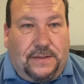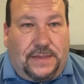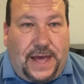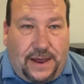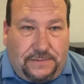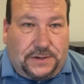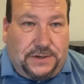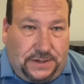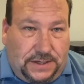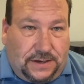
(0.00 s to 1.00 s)
that
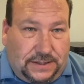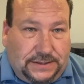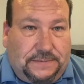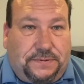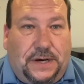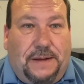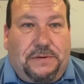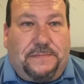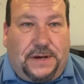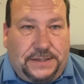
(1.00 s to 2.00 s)
could cause a
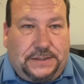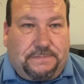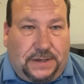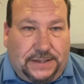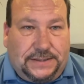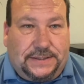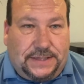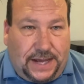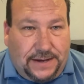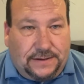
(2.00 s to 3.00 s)
problem on your bonded
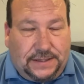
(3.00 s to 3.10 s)
title.